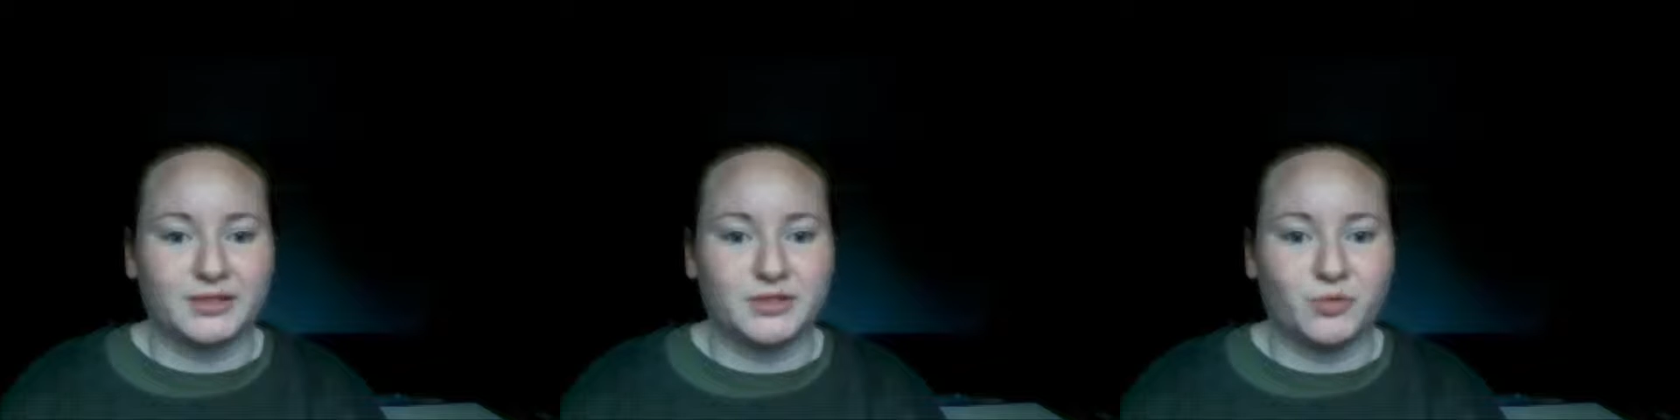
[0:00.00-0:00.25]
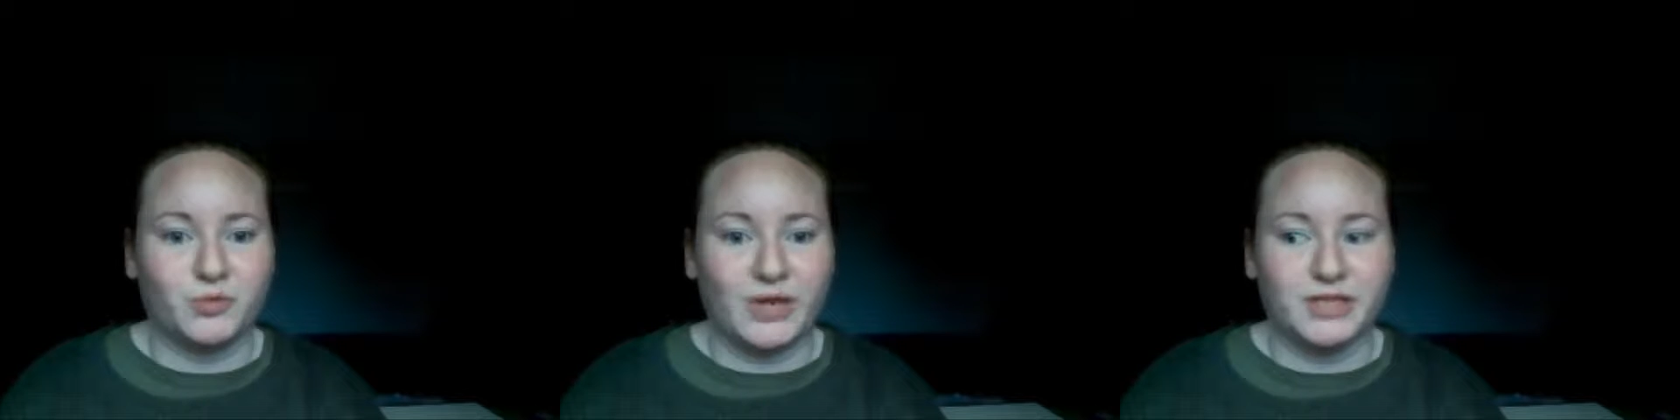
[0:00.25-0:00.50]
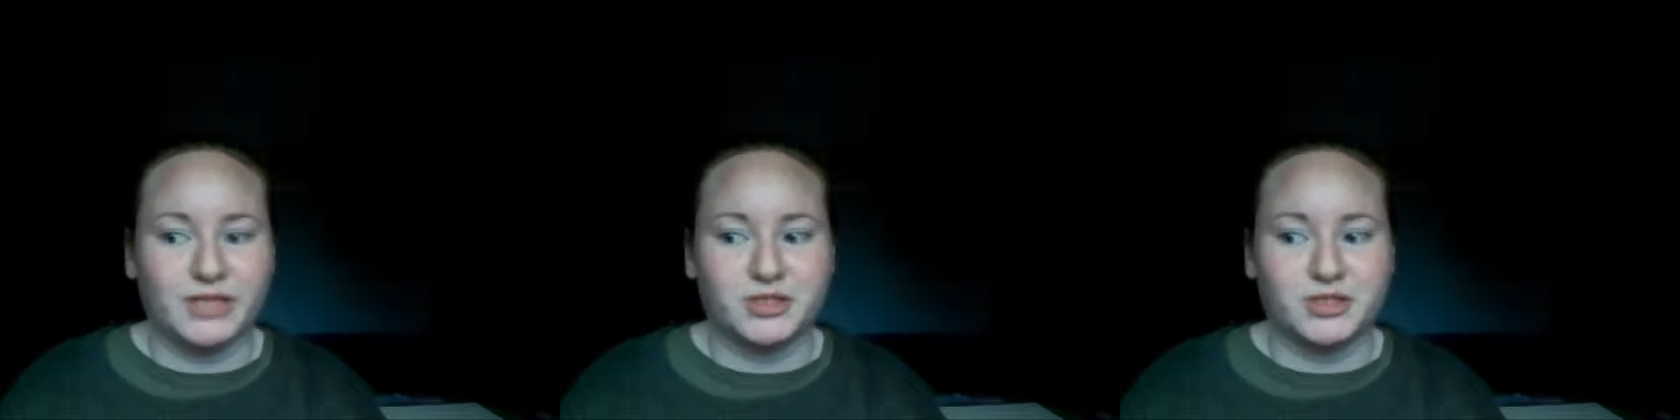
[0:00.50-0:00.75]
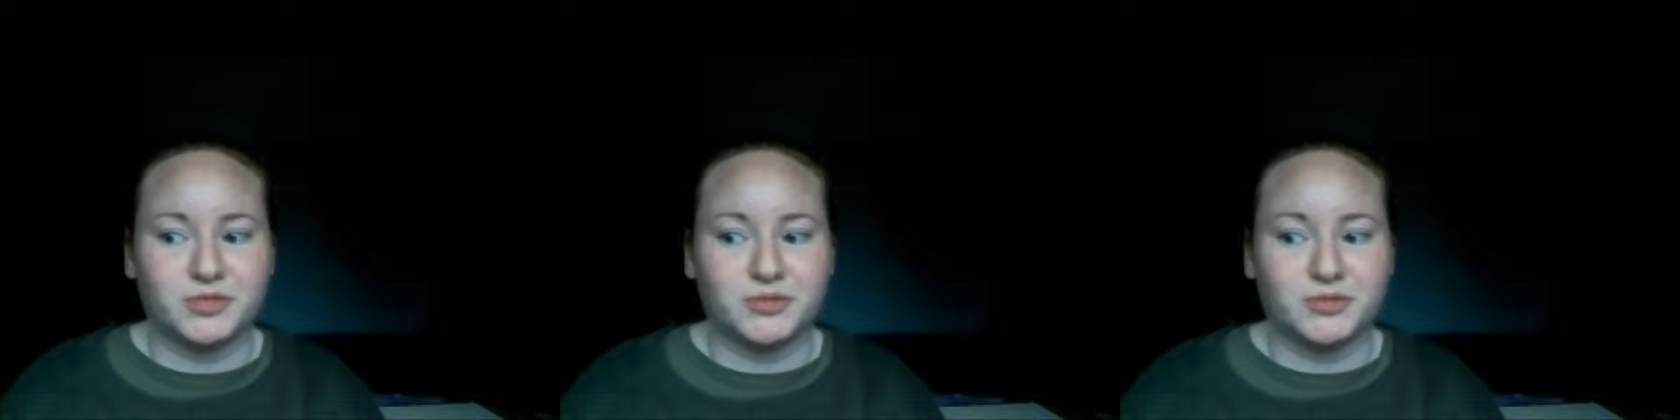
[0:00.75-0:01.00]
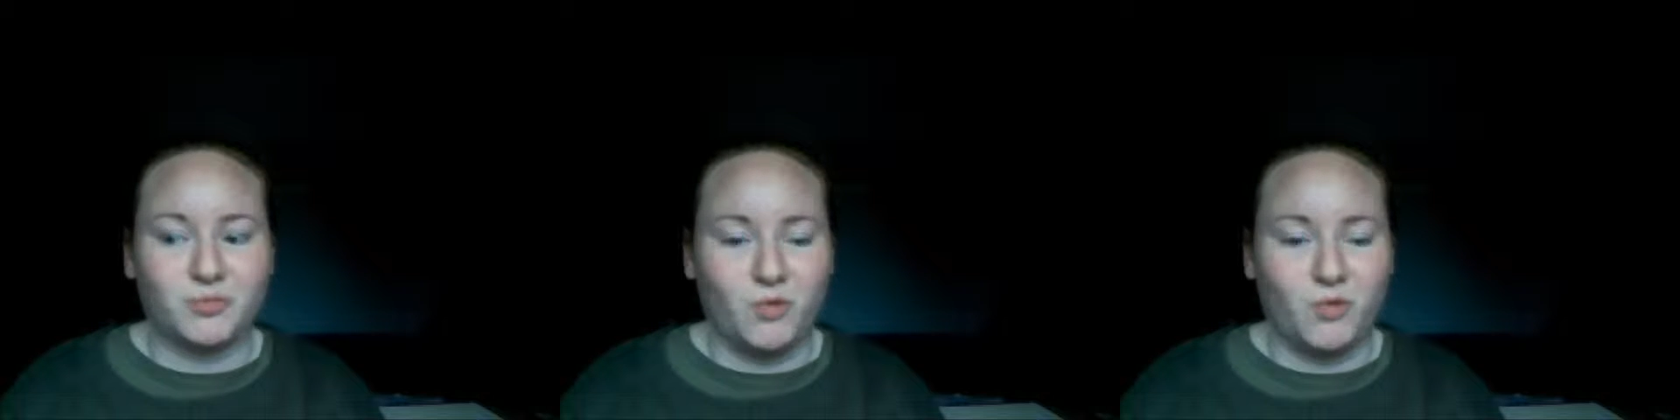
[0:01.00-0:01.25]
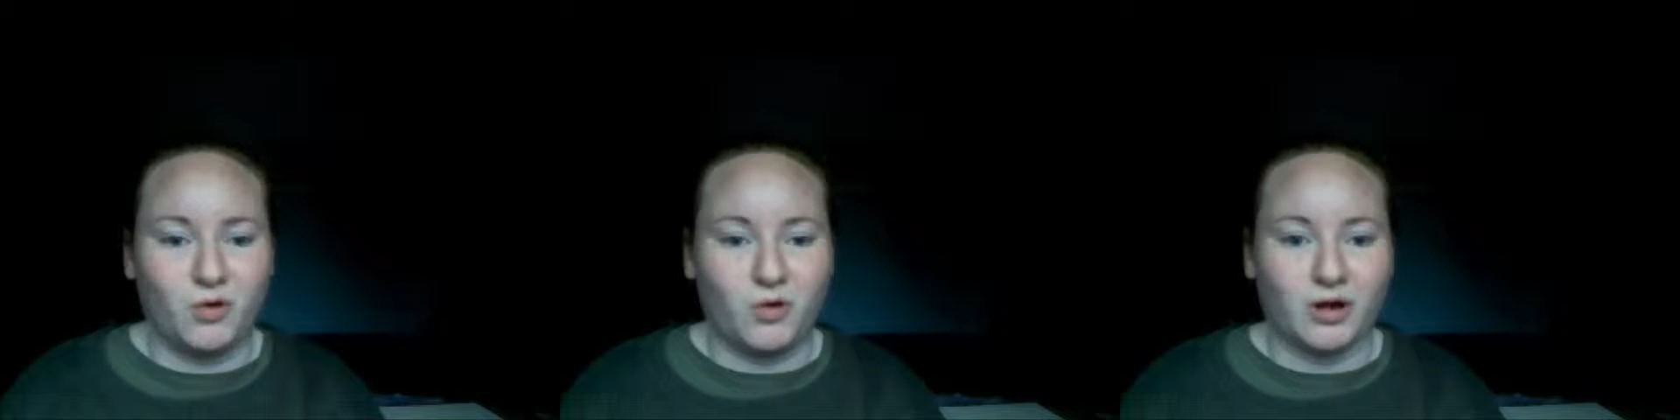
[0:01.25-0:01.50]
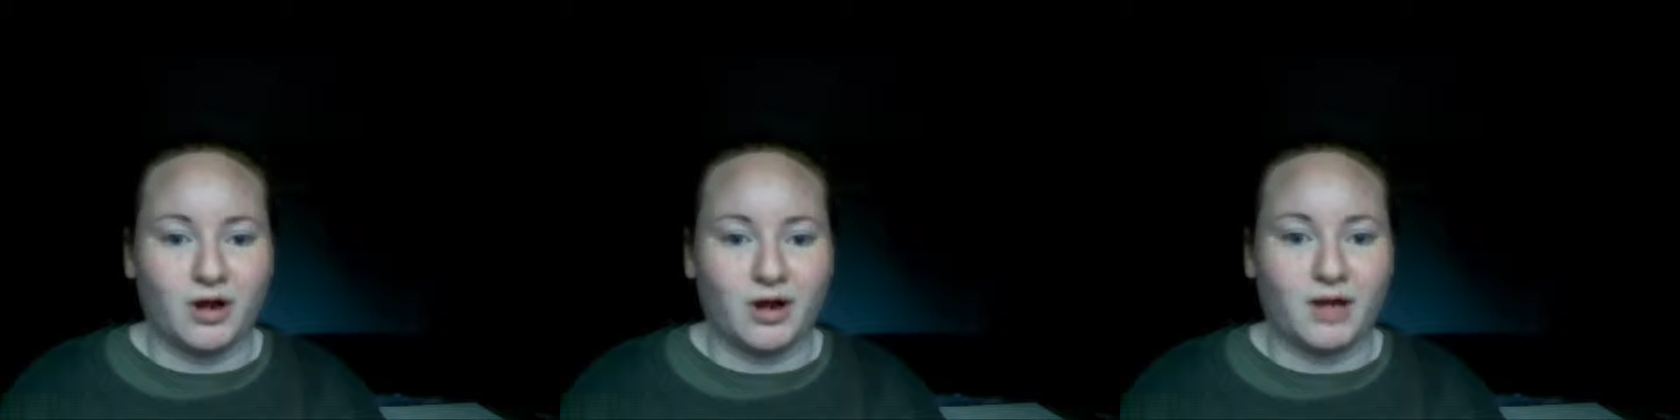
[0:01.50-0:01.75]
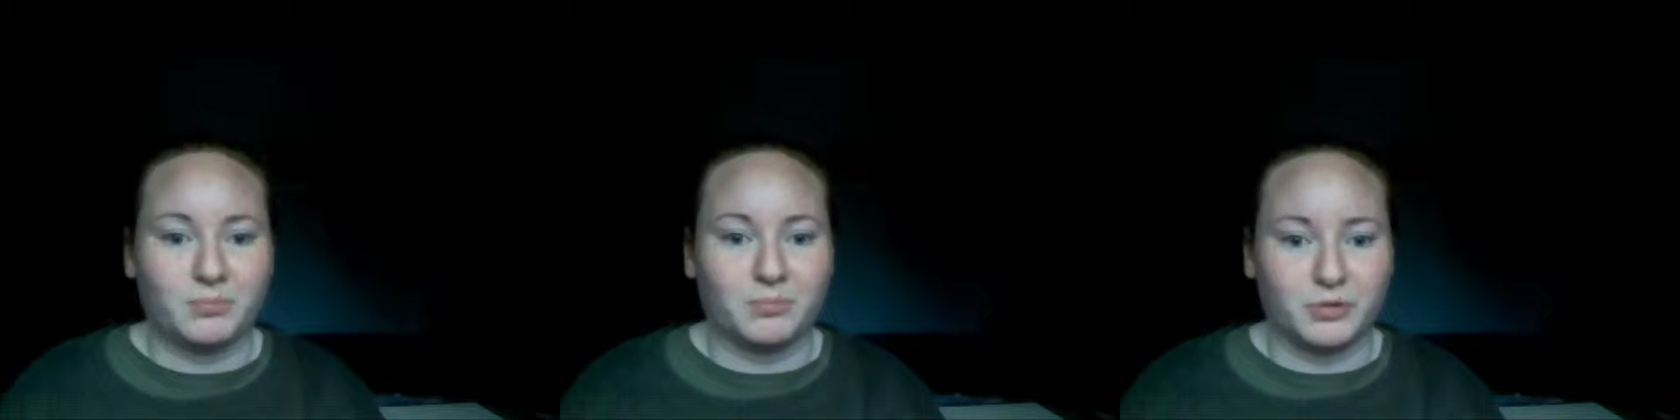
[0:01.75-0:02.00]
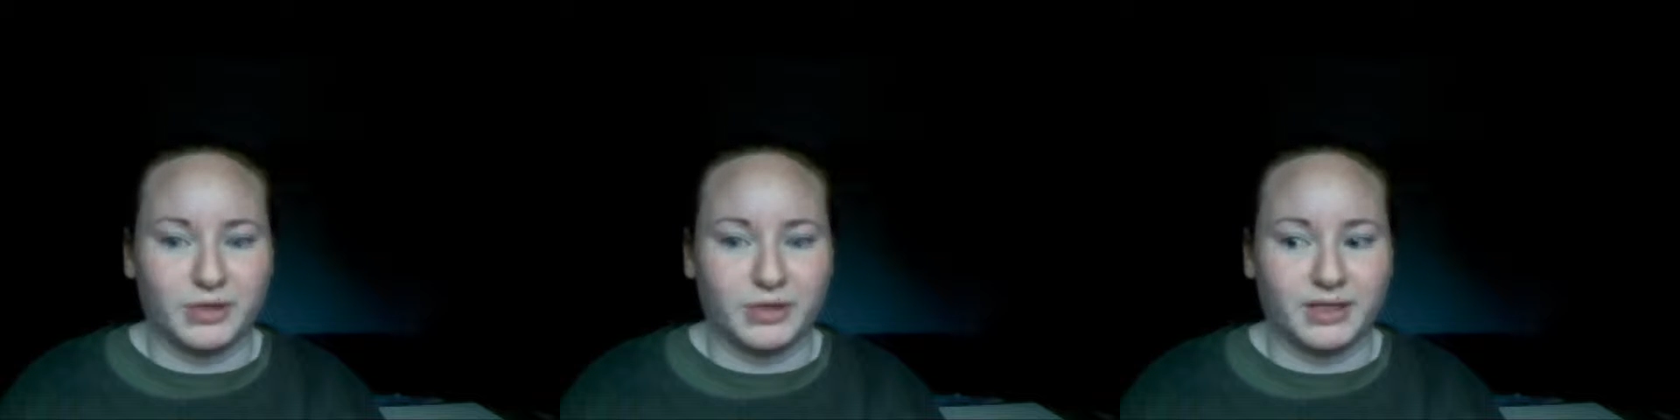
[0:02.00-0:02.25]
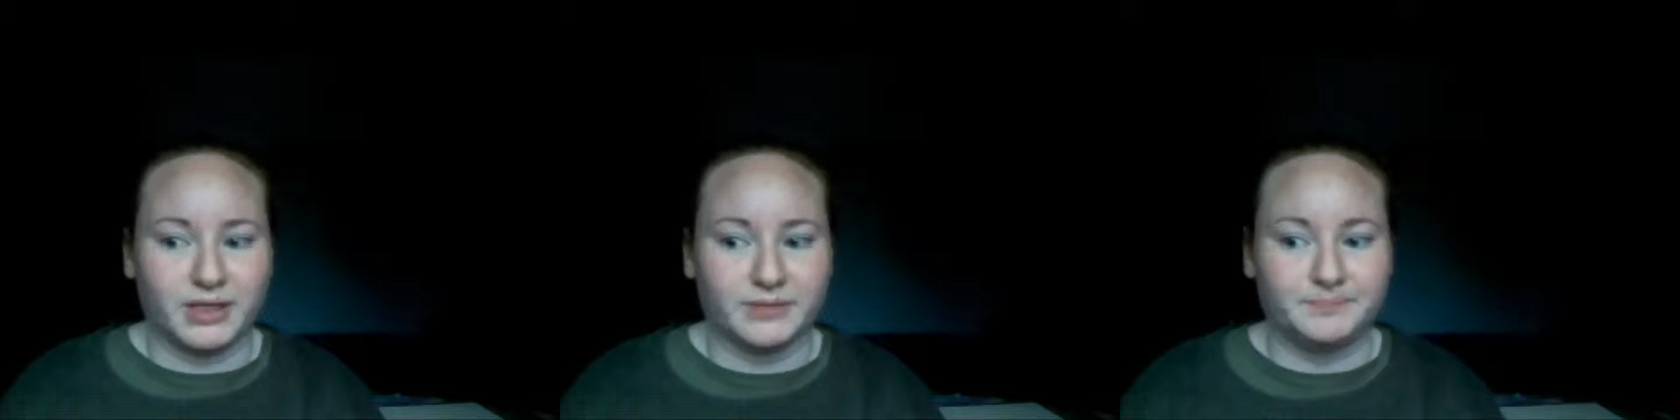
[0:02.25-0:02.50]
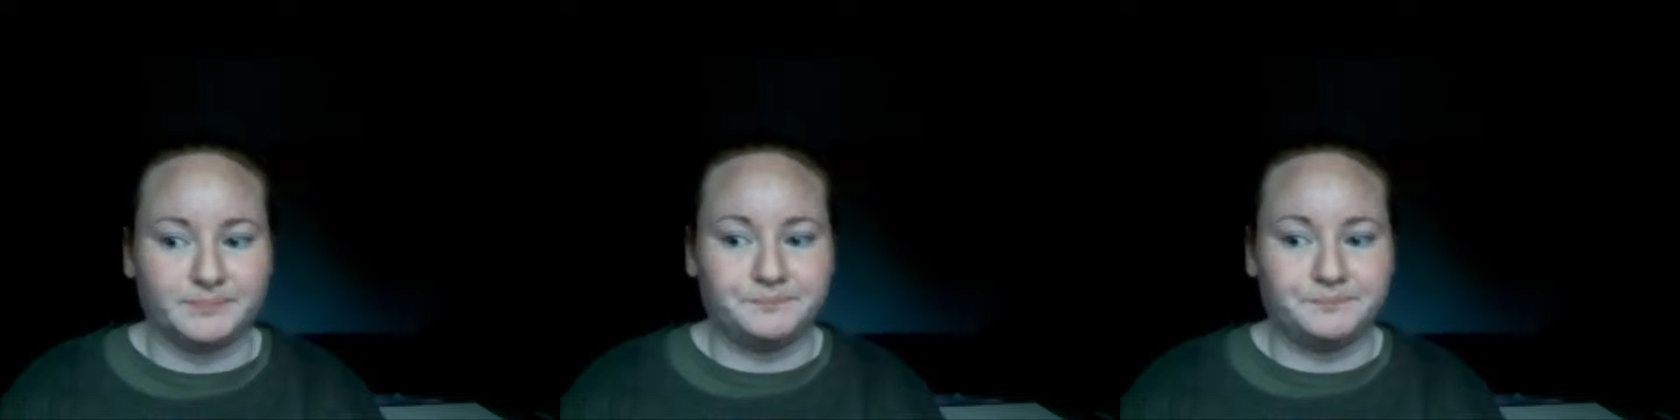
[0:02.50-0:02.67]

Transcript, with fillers: to wage war on bullying?